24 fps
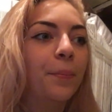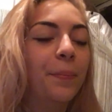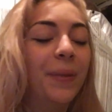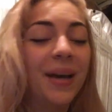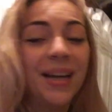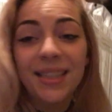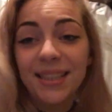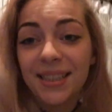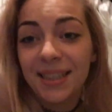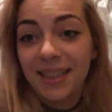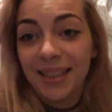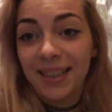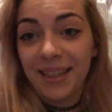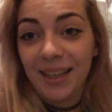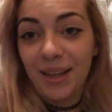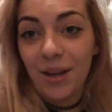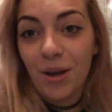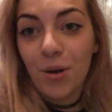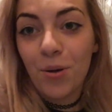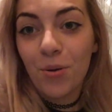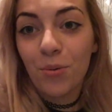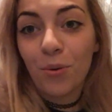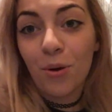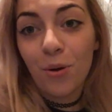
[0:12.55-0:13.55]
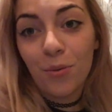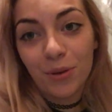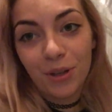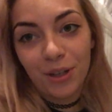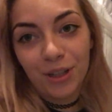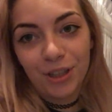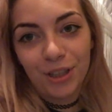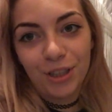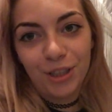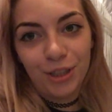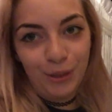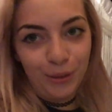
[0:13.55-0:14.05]
basically, what we're
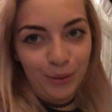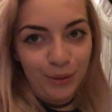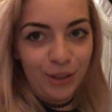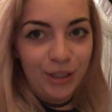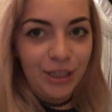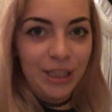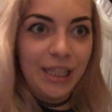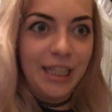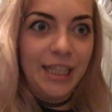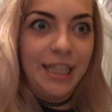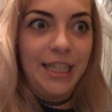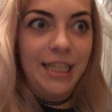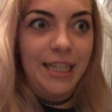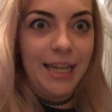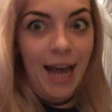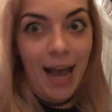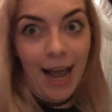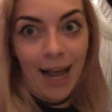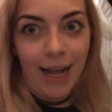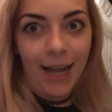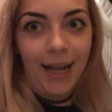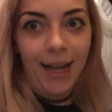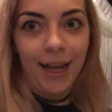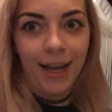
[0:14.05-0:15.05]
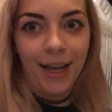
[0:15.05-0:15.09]
gonna do today.